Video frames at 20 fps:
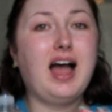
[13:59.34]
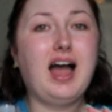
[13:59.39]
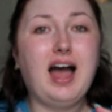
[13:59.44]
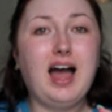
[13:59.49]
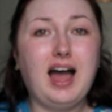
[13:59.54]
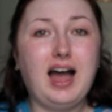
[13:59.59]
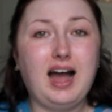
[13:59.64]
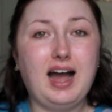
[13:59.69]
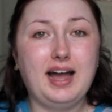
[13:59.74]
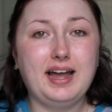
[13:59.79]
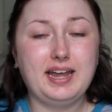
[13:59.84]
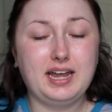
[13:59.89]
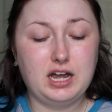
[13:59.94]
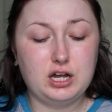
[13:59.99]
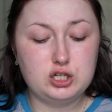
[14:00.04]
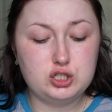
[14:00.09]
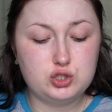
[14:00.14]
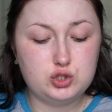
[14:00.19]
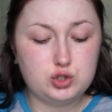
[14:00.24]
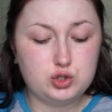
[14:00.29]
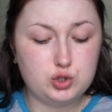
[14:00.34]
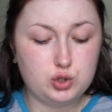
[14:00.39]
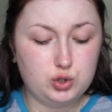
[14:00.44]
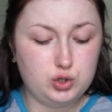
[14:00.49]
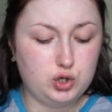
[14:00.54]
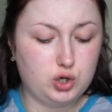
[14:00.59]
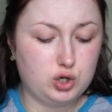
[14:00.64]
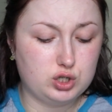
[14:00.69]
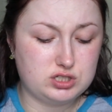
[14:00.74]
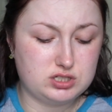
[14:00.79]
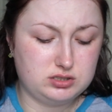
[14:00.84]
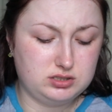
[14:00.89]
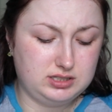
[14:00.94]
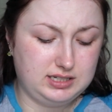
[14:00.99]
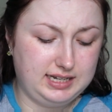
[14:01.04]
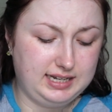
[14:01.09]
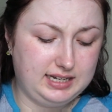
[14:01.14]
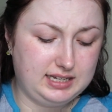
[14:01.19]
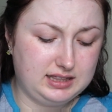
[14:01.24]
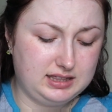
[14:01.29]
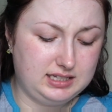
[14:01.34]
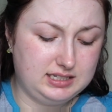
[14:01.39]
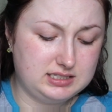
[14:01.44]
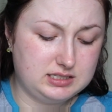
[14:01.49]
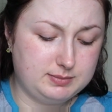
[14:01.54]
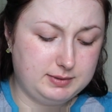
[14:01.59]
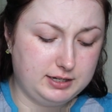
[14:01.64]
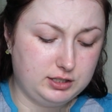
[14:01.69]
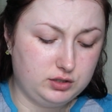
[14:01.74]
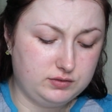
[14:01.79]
I do not like the smell